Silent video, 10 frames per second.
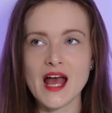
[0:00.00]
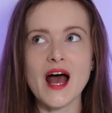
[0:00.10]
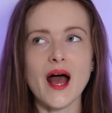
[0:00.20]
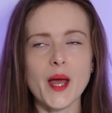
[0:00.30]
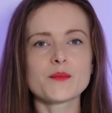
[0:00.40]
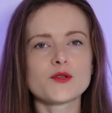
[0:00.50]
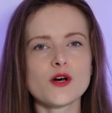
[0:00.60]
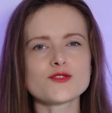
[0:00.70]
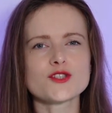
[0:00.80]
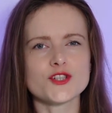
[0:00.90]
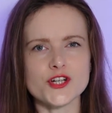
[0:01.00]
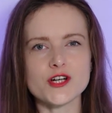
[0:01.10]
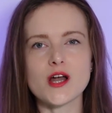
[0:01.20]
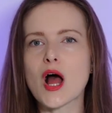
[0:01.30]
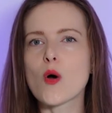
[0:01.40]
I'm not
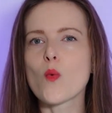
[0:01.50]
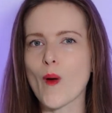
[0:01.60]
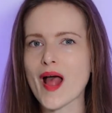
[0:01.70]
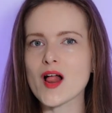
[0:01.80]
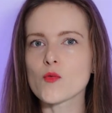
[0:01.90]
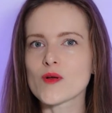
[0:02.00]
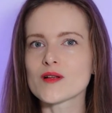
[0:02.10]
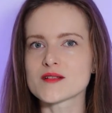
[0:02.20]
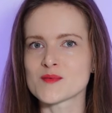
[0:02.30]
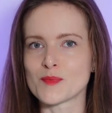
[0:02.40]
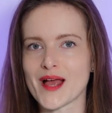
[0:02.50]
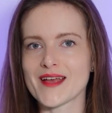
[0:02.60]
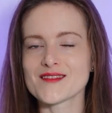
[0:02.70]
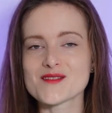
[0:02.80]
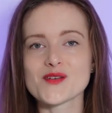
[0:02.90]
sure how well will this
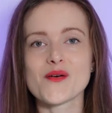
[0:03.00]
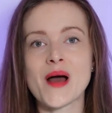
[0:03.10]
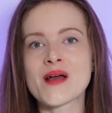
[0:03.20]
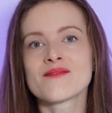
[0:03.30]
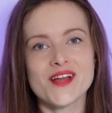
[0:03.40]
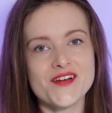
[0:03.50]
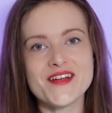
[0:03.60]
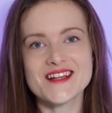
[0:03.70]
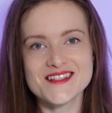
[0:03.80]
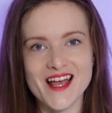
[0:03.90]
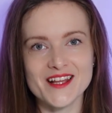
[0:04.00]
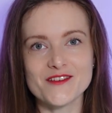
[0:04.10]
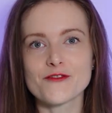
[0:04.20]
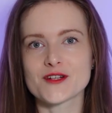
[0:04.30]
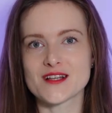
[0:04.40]
blend, so I'm very excited
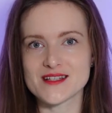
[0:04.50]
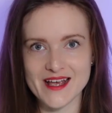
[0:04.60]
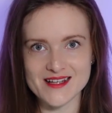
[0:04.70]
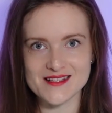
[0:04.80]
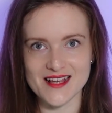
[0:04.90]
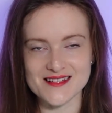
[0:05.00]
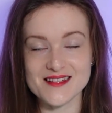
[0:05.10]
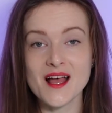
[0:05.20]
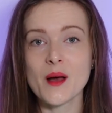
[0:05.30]
for the taste test.